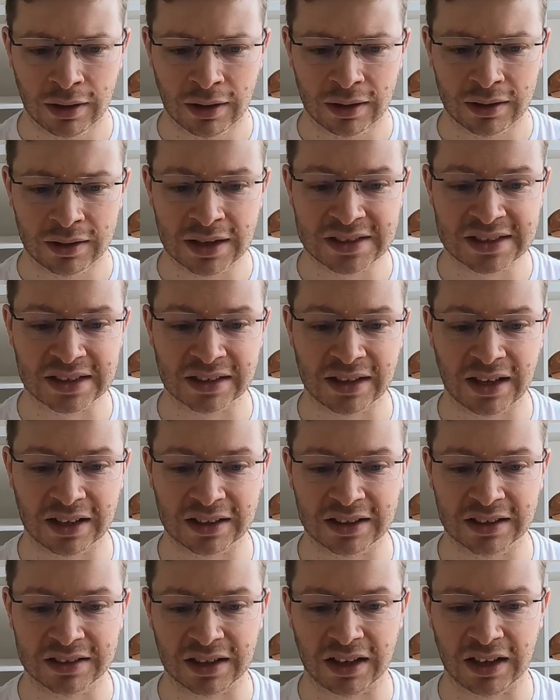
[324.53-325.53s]
Let's
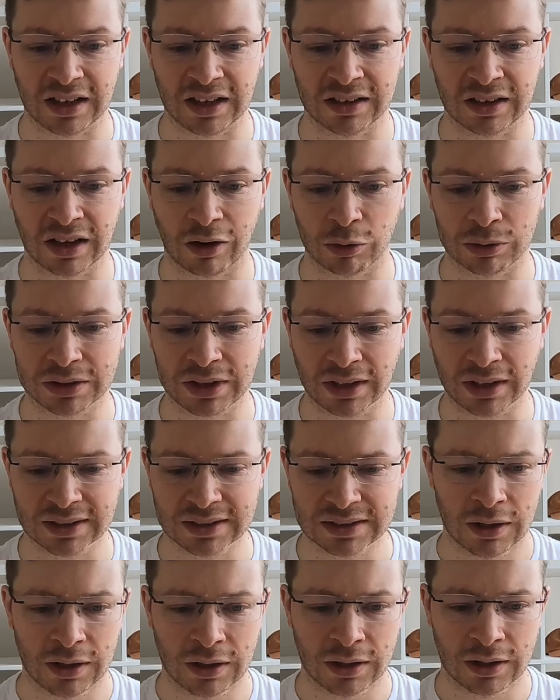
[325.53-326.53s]
select it in our
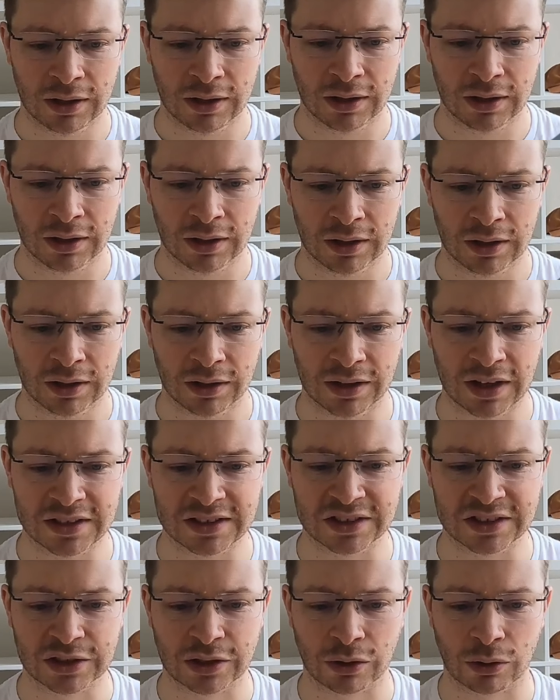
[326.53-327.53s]
tags.
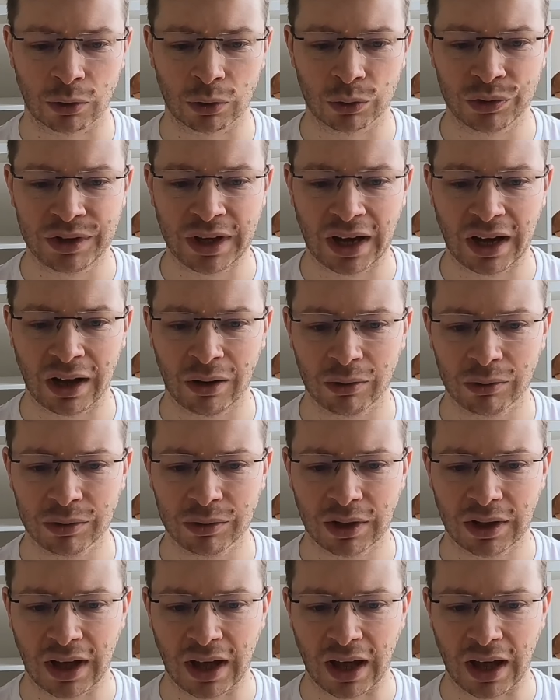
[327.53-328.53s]
Let's scroll
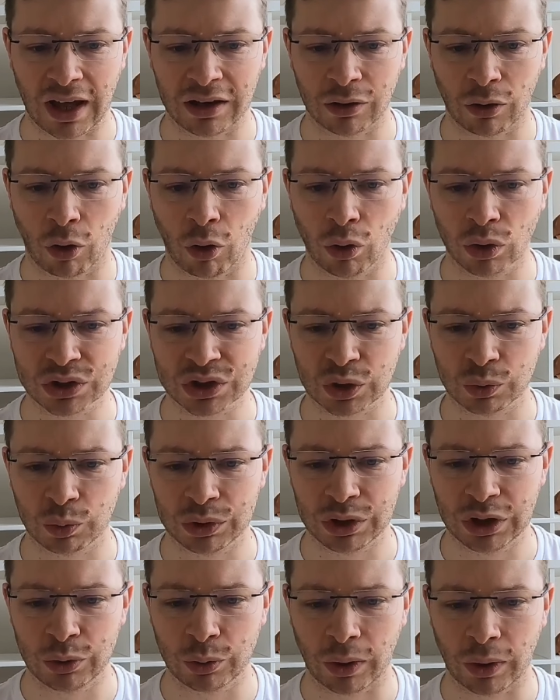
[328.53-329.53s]
down, and also we
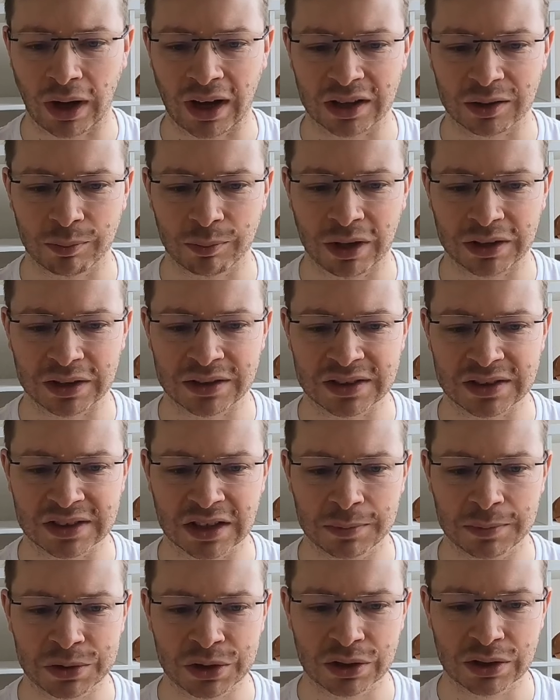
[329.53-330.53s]
need to add meta
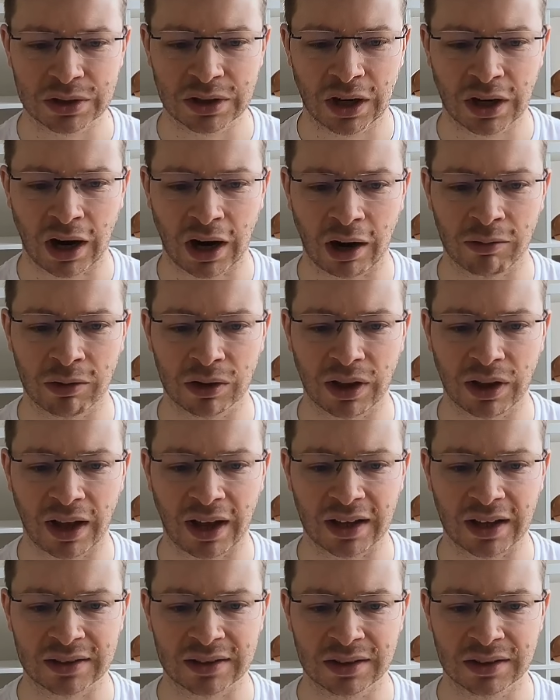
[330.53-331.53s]
description. I will
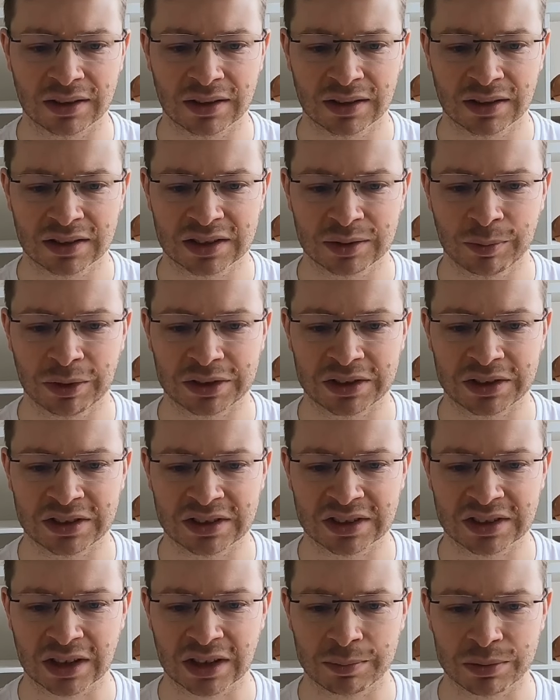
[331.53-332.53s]
add the meta
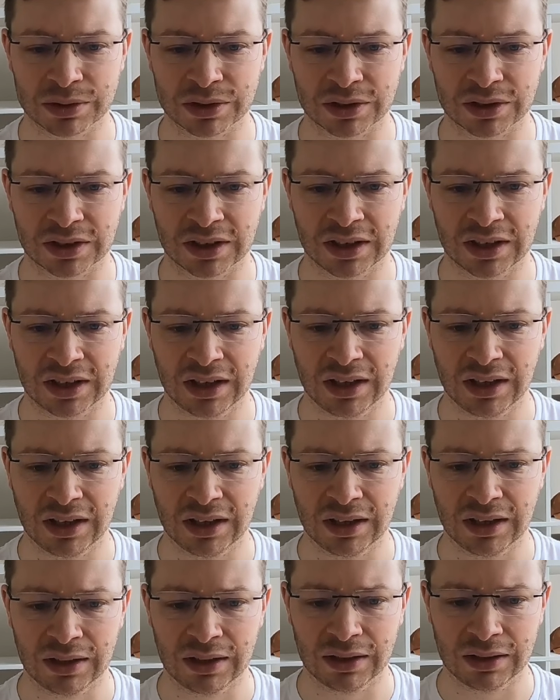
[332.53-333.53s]
description
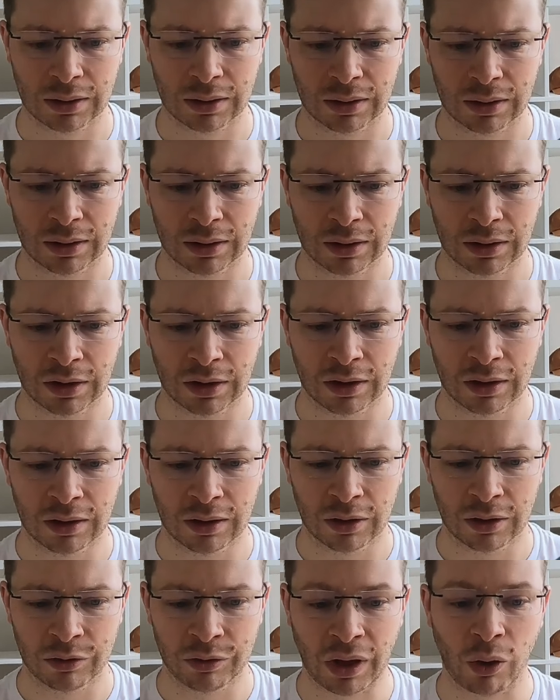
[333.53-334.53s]
here.
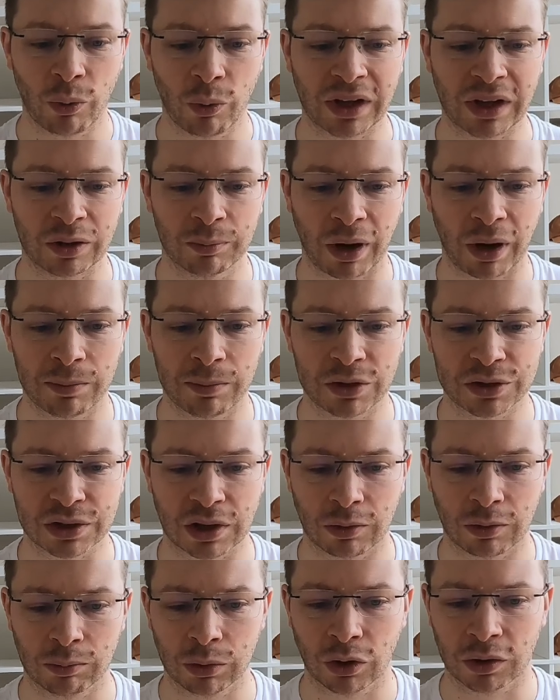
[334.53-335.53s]
Now we can publish
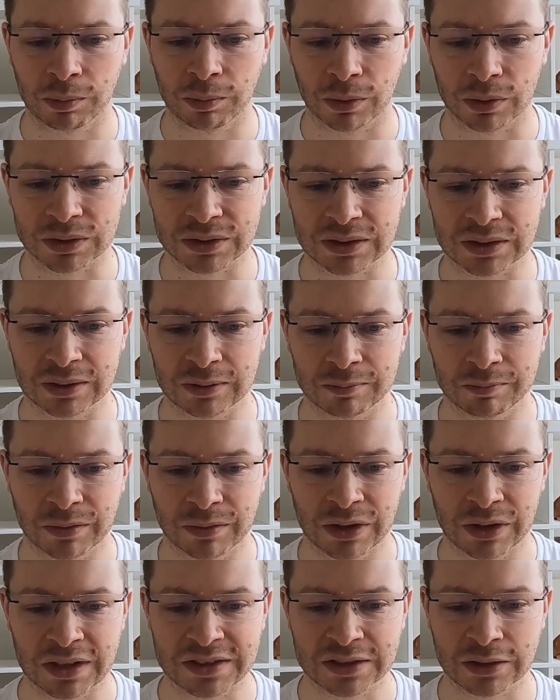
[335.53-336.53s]
our blog post.
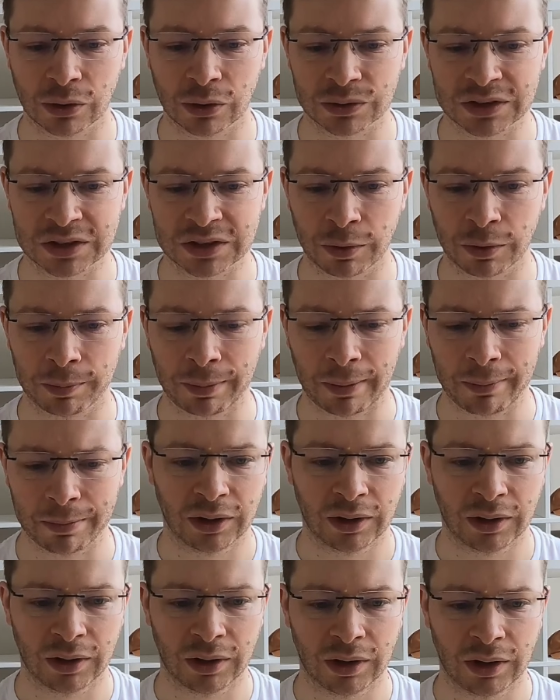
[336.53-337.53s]
Let's close this pop-up,